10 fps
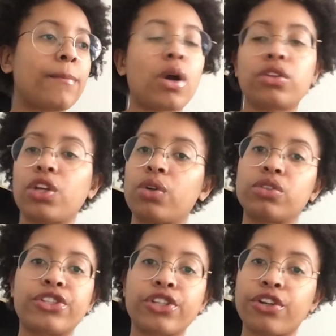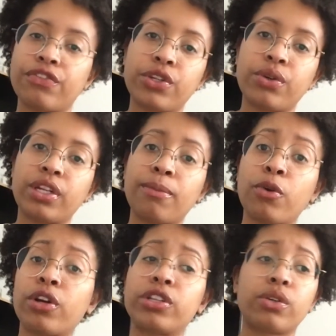don't serve you
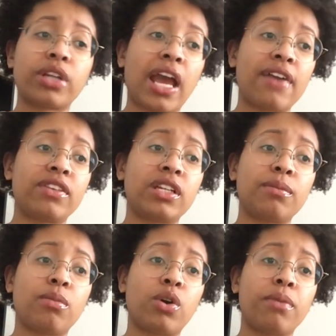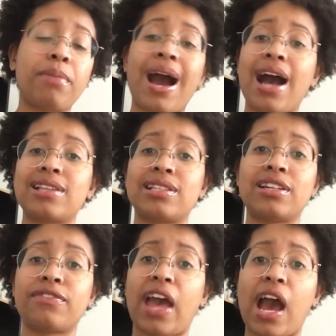anymore, don't have any more
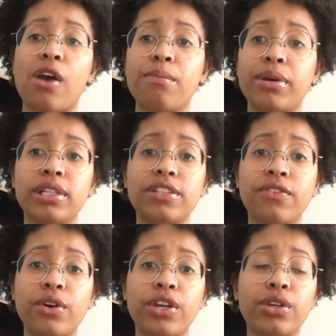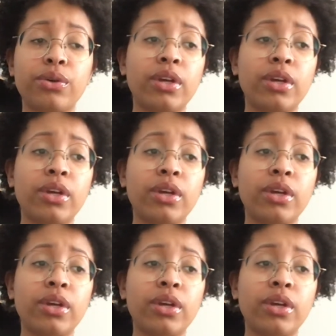positive outputs for you,